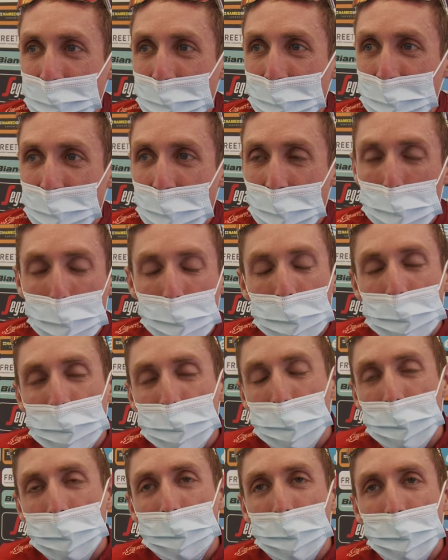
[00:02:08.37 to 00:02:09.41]
and yeah, we're
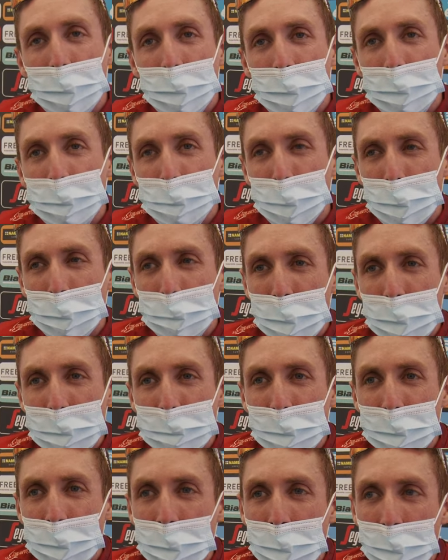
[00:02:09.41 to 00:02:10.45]
enjoying enjoying
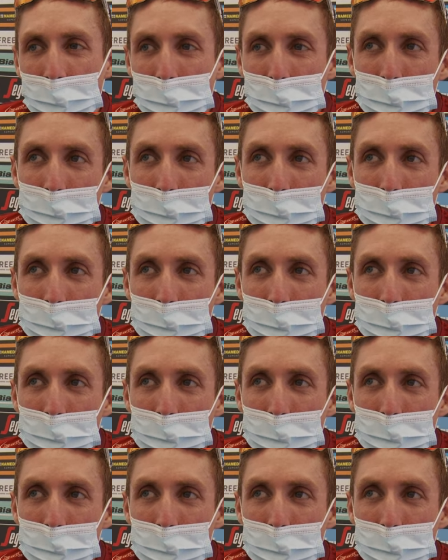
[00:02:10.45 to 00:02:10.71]
racing, you know.